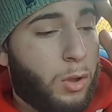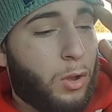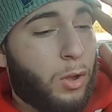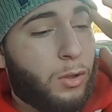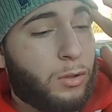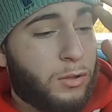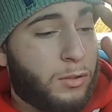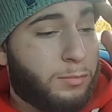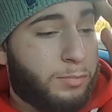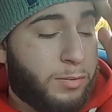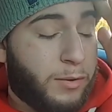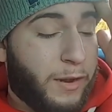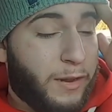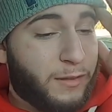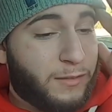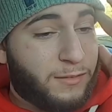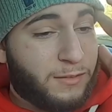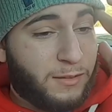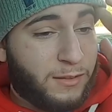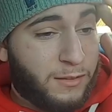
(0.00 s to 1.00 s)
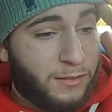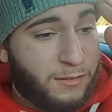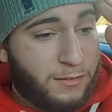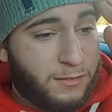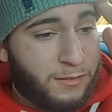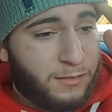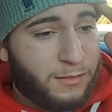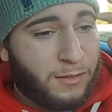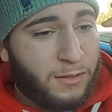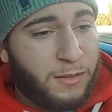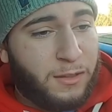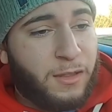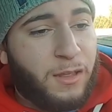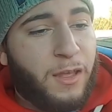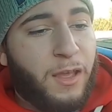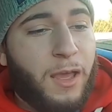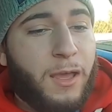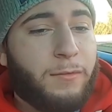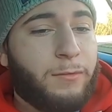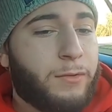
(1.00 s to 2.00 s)
all the prices,
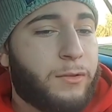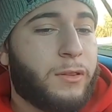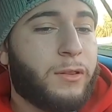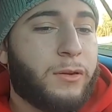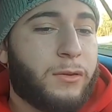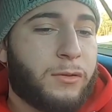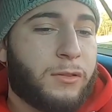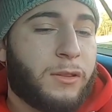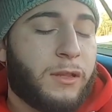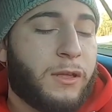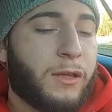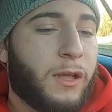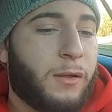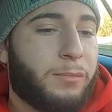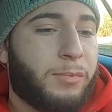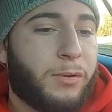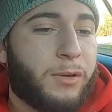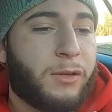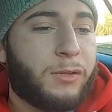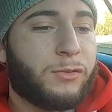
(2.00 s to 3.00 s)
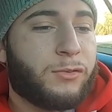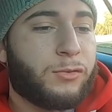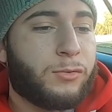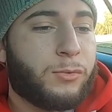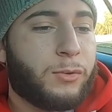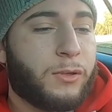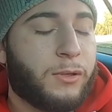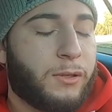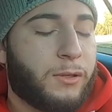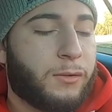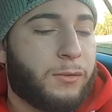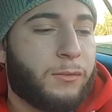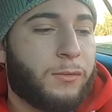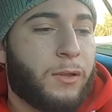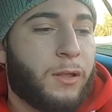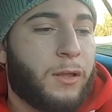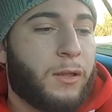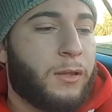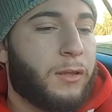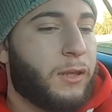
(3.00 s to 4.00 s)
every little thing I put into it,
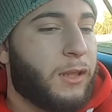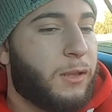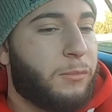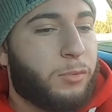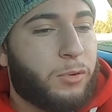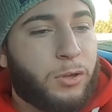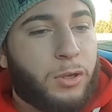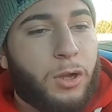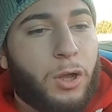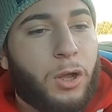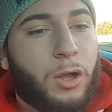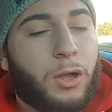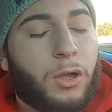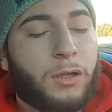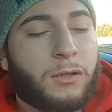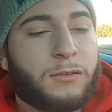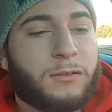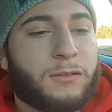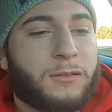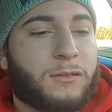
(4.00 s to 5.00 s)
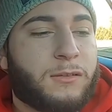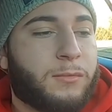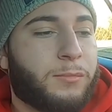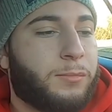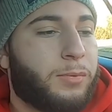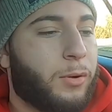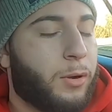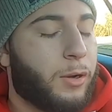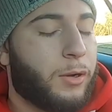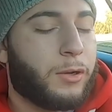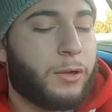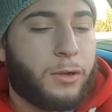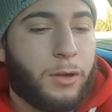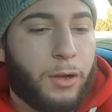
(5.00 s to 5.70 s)
labor costs, part